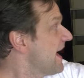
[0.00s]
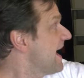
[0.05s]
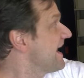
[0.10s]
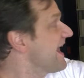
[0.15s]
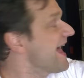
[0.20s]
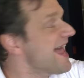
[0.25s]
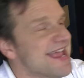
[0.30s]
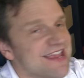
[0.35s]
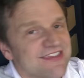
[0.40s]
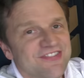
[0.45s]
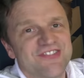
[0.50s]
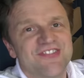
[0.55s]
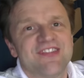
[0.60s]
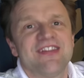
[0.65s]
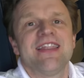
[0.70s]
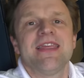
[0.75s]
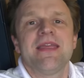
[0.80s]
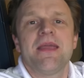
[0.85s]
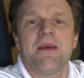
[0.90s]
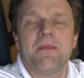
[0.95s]
and
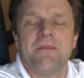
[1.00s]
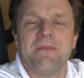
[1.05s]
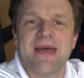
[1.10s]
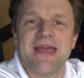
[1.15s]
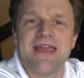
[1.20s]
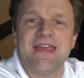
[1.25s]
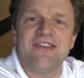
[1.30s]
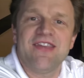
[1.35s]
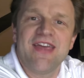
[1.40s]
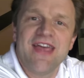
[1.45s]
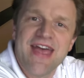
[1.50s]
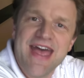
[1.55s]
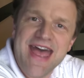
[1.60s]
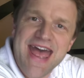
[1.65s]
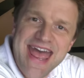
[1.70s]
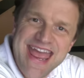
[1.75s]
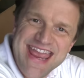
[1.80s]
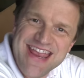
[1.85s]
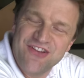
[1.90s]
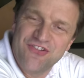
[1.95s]
hastily made
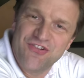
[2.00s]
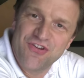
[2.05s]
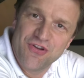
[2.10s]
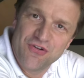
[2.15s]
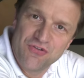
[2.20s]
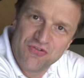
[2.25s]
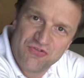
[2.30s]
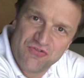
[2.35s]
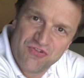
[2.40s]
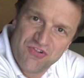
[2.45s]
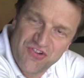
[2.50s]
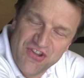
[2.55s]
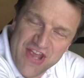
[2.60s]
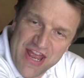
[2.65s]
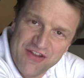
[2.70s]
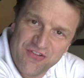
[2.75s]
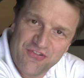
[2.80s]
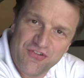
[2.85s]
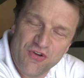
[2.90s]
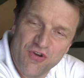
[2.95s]
eight
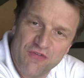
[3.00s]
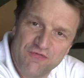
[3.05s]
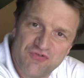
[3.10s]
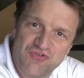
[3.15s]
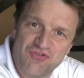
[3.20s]
sets of